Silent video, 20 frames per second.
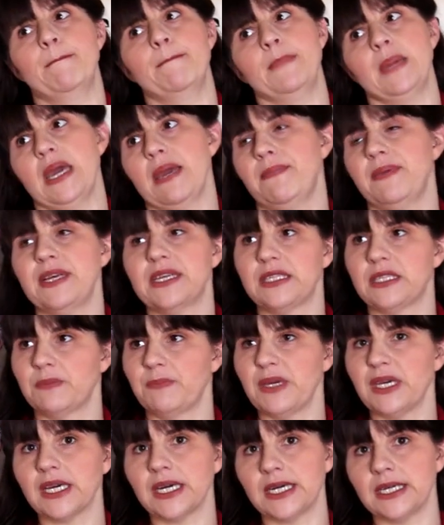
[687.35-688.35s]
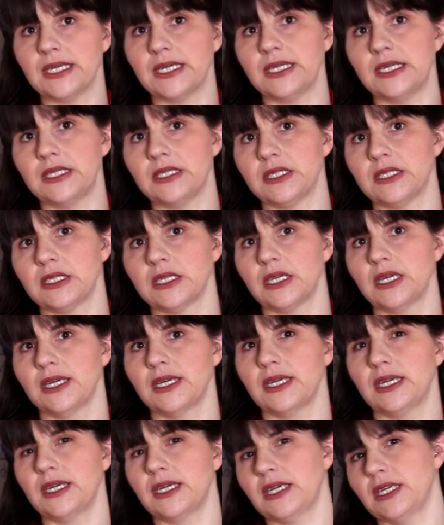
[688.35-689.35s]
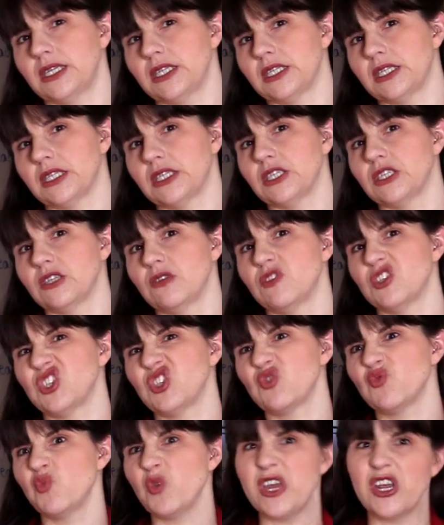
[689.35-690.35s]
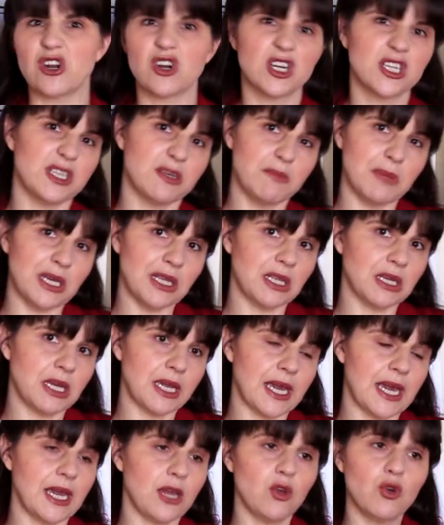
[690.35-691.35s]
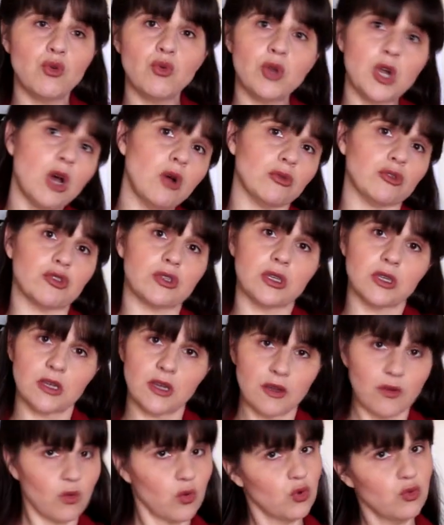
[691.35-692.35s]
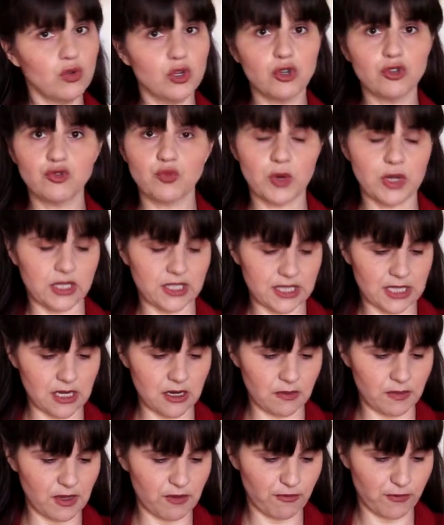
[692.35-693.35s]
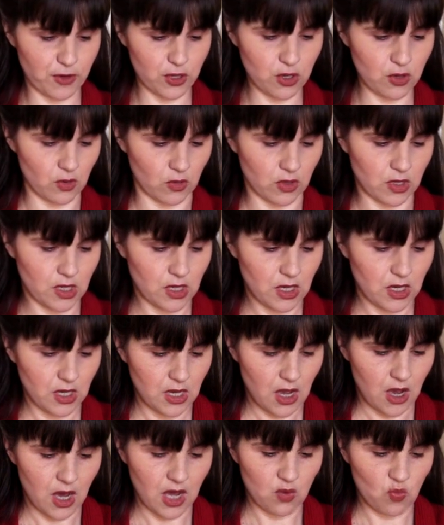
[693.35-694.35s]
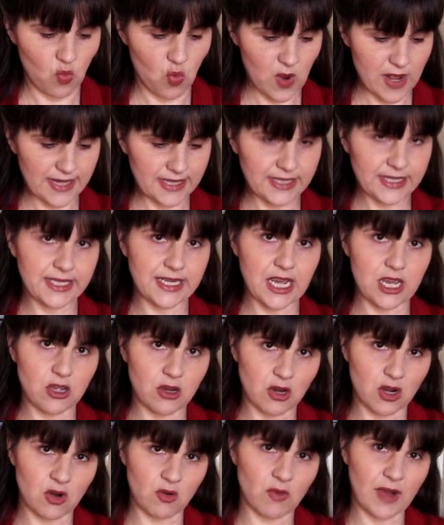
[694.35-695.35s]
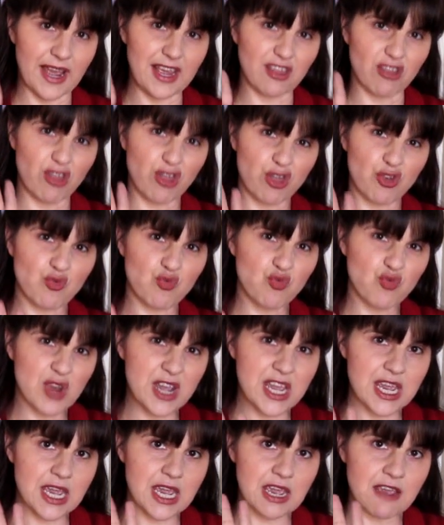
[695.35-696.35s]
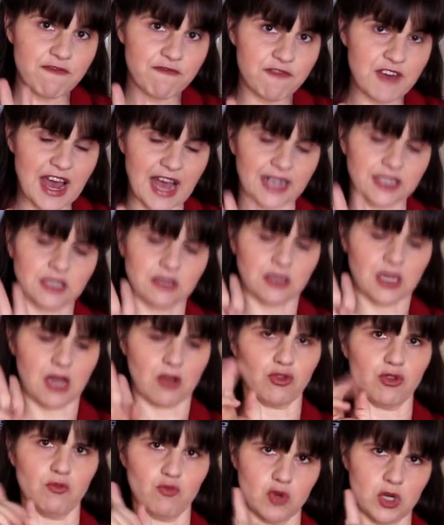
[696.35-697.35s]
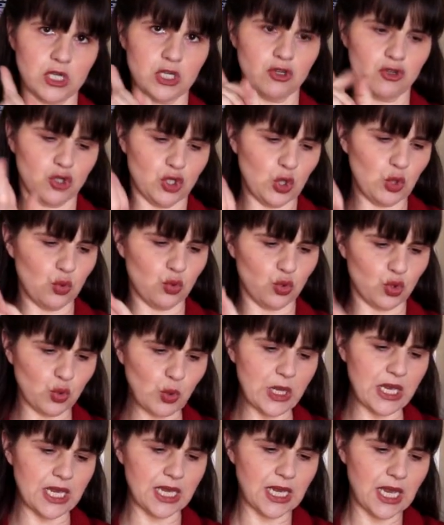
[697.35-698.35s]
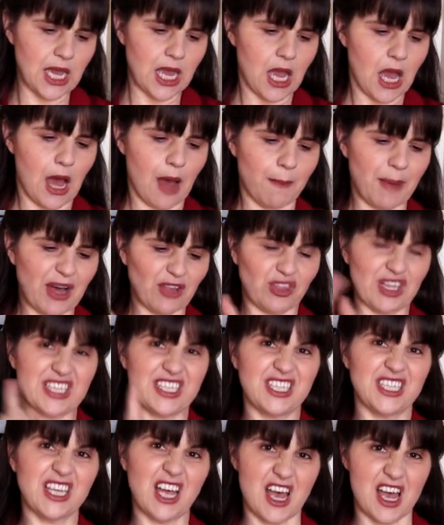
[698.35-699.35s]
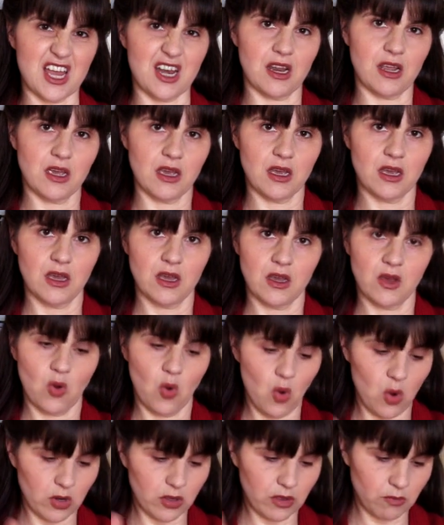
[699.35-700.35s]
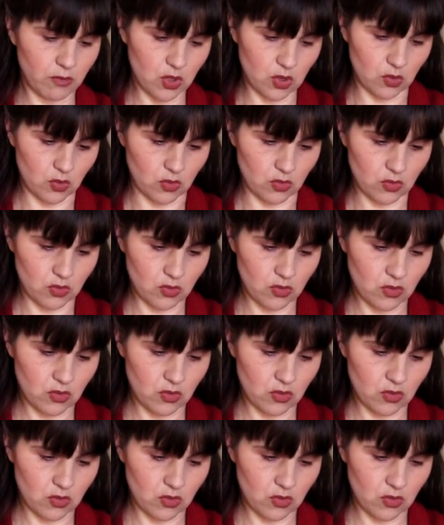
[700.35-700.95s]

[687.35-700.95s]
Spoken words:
Maybe it's because it's sweeter to me than cake. Who knows? Who knows what it's gonna be for you? On Wednesday, you're gonna write 3 facts, count them 1, 2, 3, about the sun, or the moon,